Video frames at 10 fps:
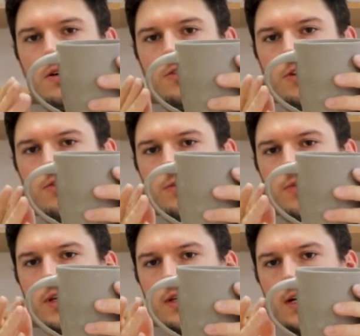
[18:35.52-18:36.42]
So
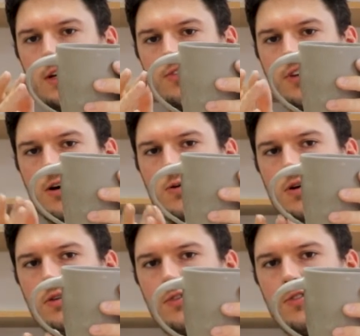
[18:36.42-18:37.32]
something like
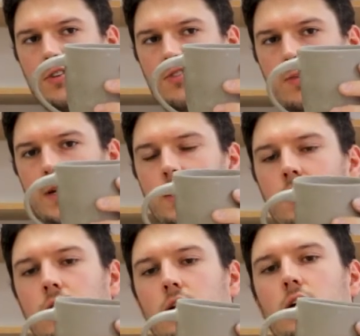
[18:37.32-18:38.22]
so, looks good to me.
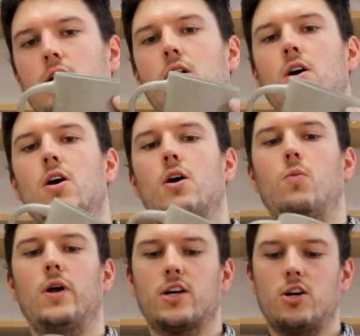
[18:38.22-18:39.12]

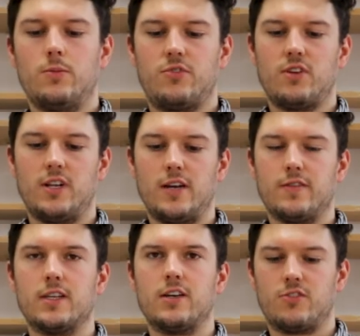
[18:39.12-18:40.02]
When it comes to
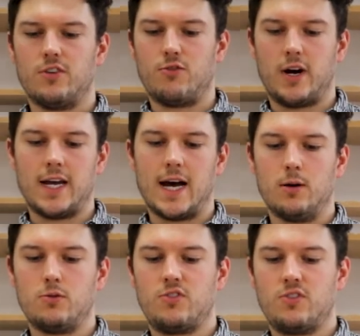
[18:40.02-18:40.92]
leaving these to dry
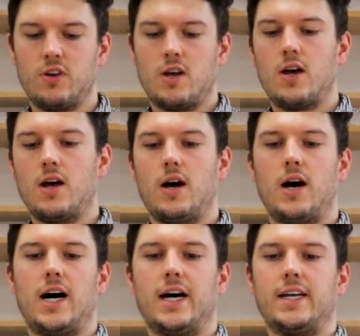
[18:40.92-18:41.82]
out,
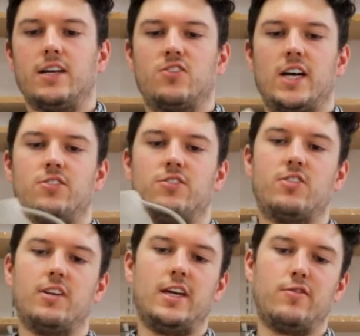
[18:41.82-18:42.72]
I tend
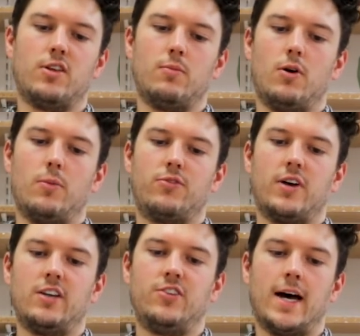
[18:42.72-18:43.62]
to leave them
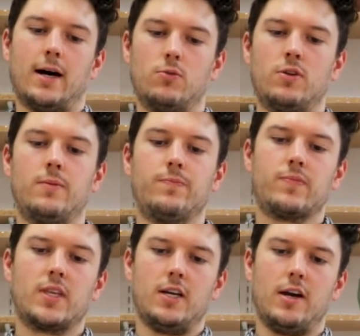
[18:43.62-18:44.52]
upside down.
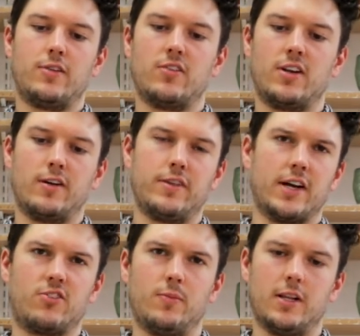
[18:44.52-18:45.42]
If there's any
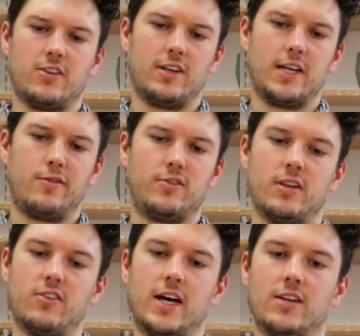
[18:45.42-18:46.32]
flexibility left
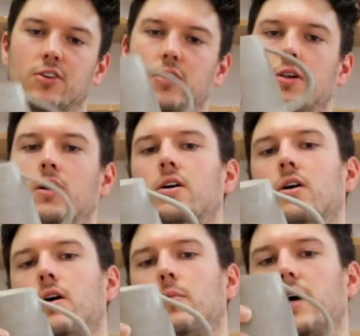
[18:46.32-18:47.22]
in this handle,
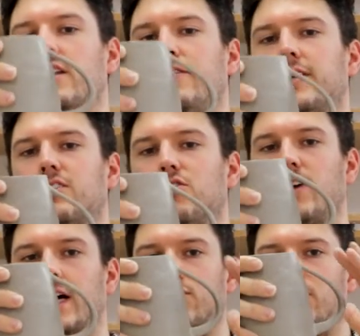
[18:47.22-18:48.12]
by leaving it to
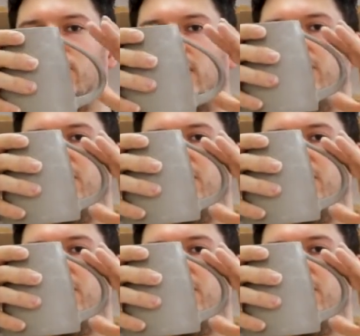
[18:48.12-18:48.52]
dry out upside